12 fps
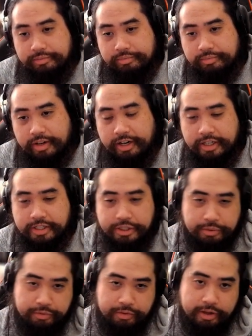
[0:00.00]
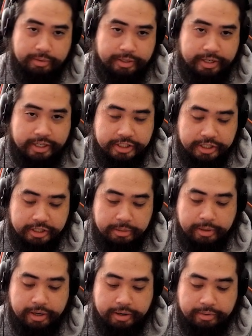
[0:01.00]
and Nishino Flower dancing in the
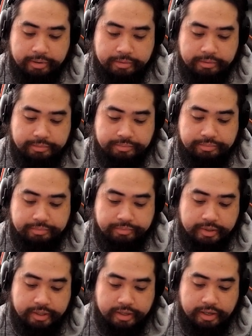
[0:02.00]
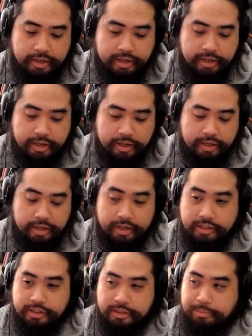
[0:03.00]
background
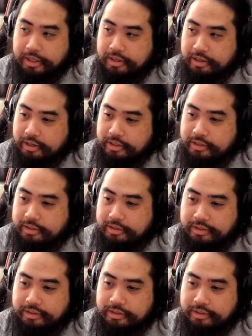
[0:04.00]
is because